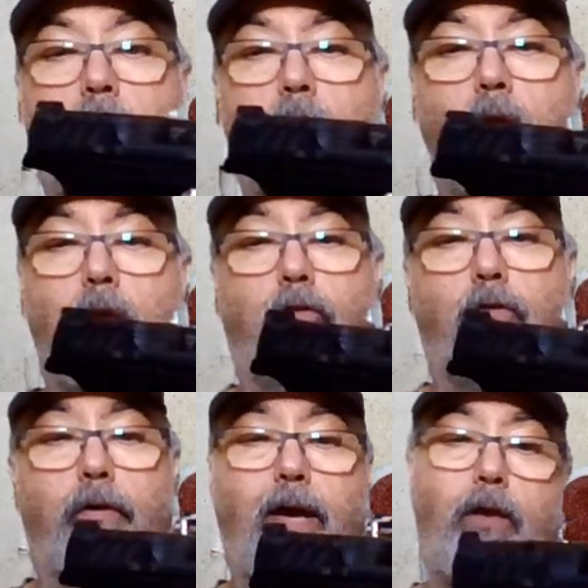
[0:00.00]
So yeah,
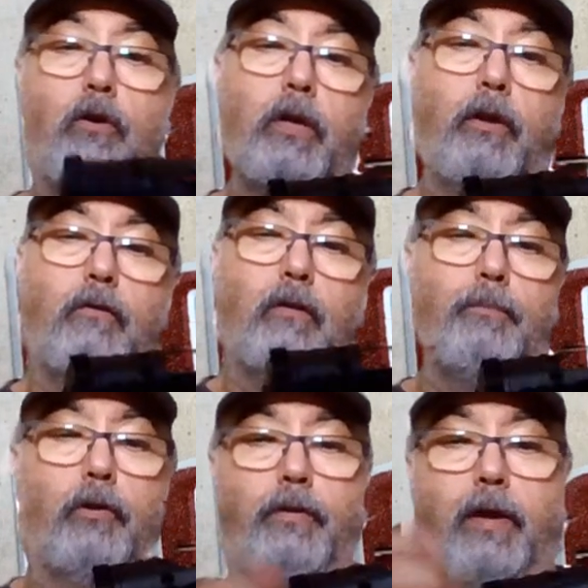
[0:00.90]
you can easily put
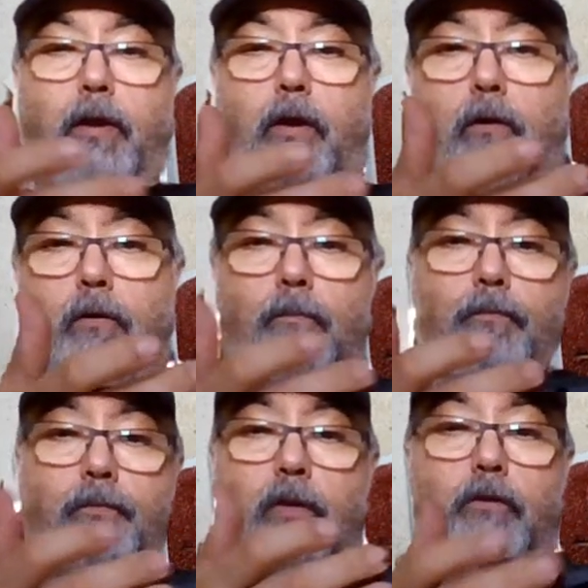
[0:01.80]
that here.
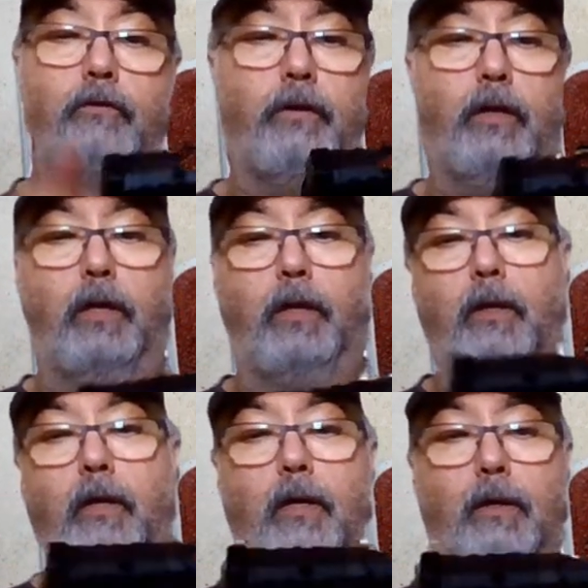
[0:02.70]
That's really
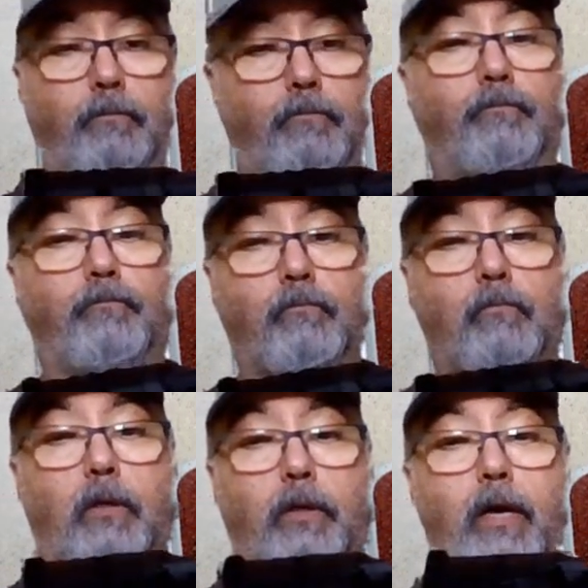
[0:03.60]

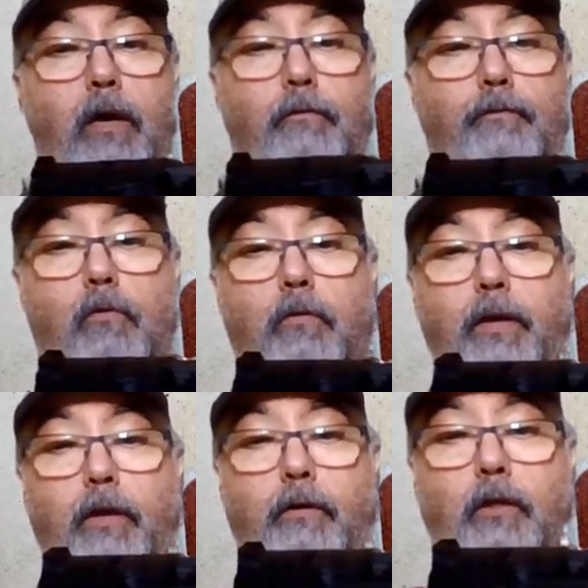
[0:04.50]
accounting for they
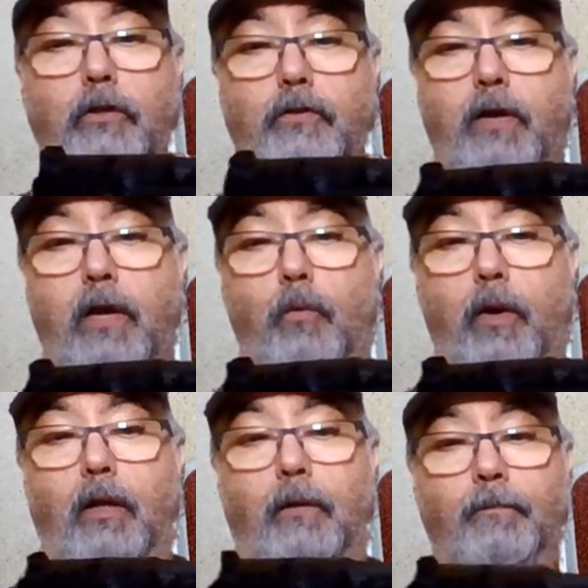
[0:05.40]
really designed well.
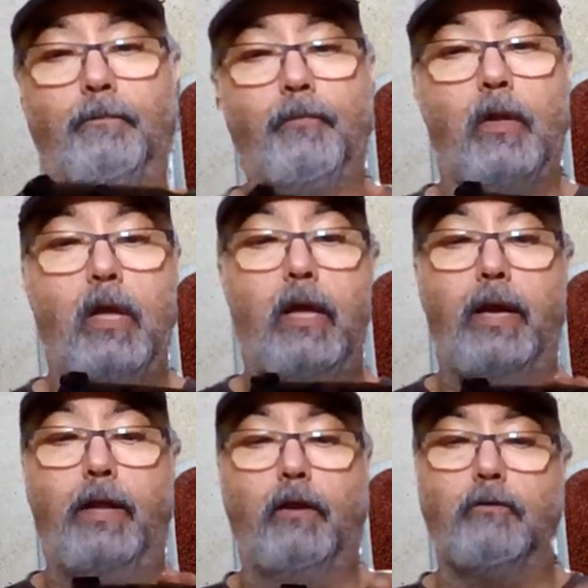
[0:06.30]
And there's
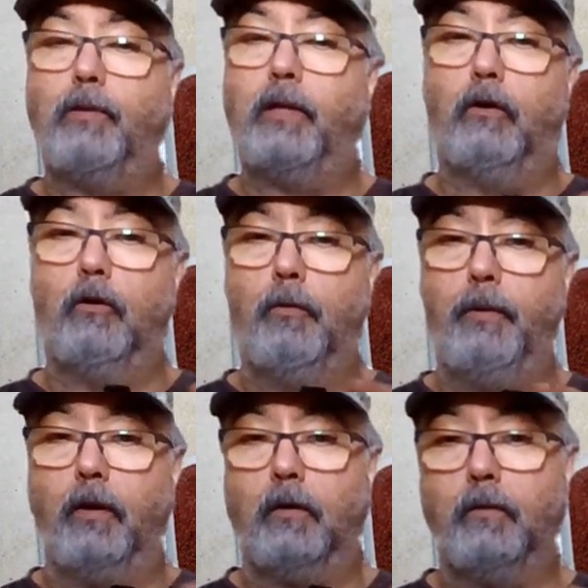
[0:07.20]
plenty of room here.
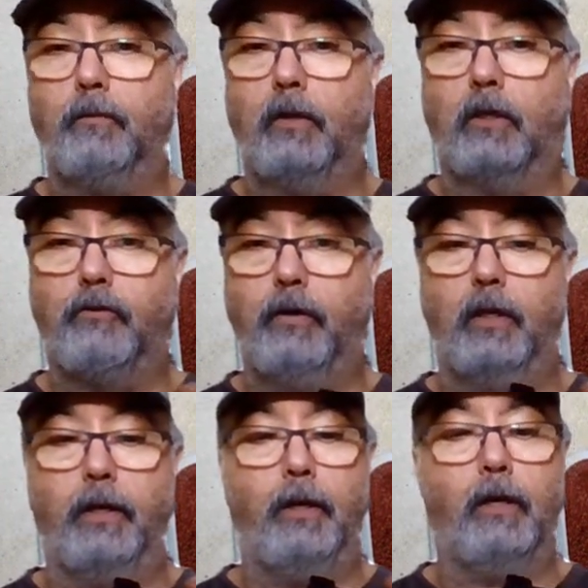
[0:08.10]
That's really
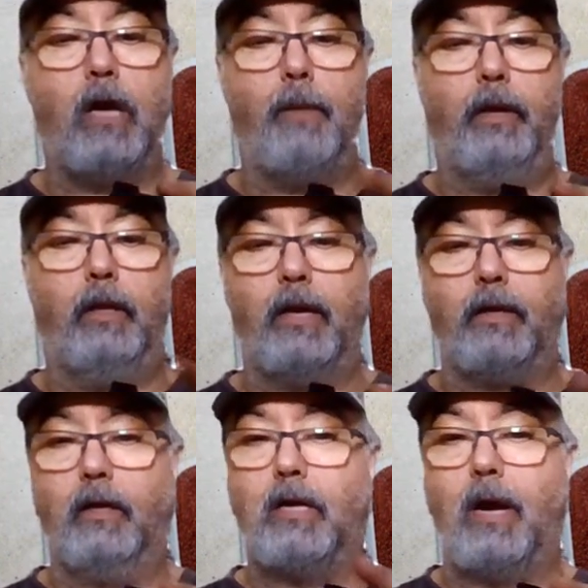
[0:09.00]
that can
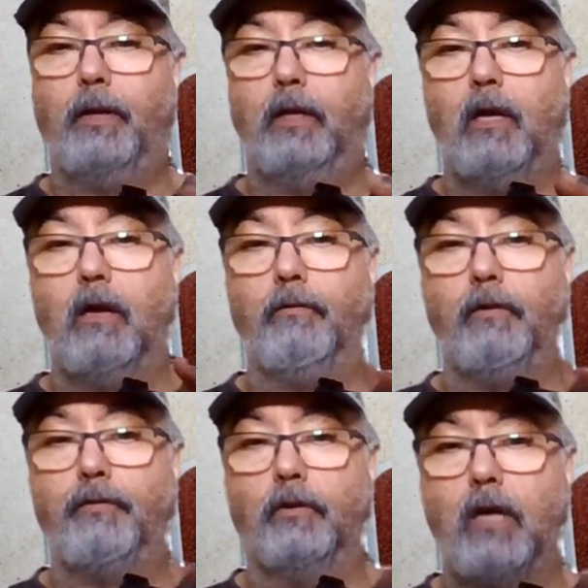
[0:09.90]
accommodate a lot of different
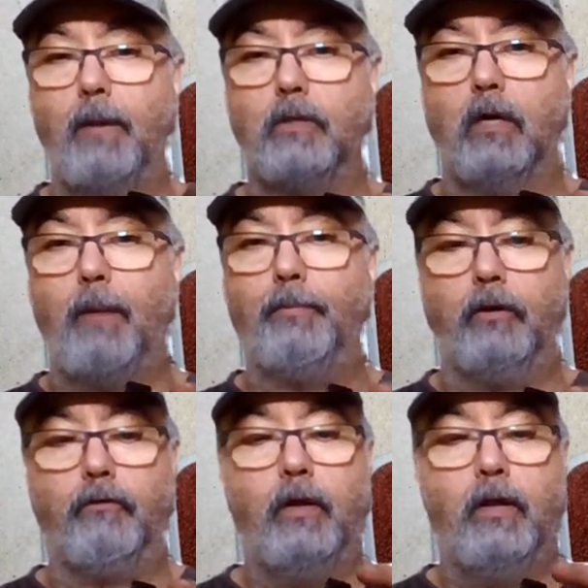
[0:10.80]
types of optics.
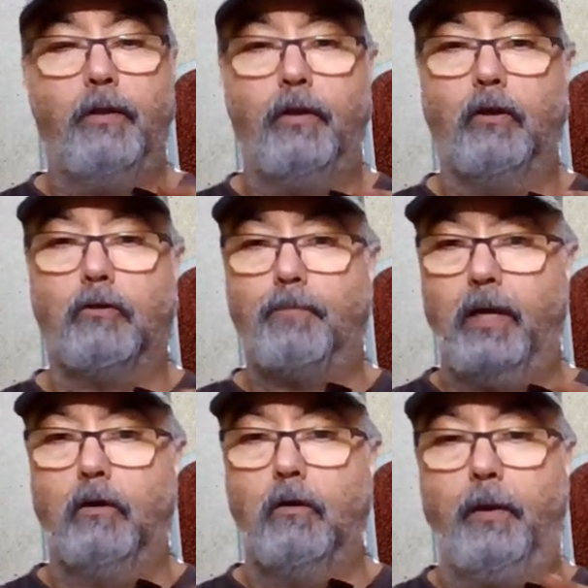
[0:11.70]
There's plenty of room here.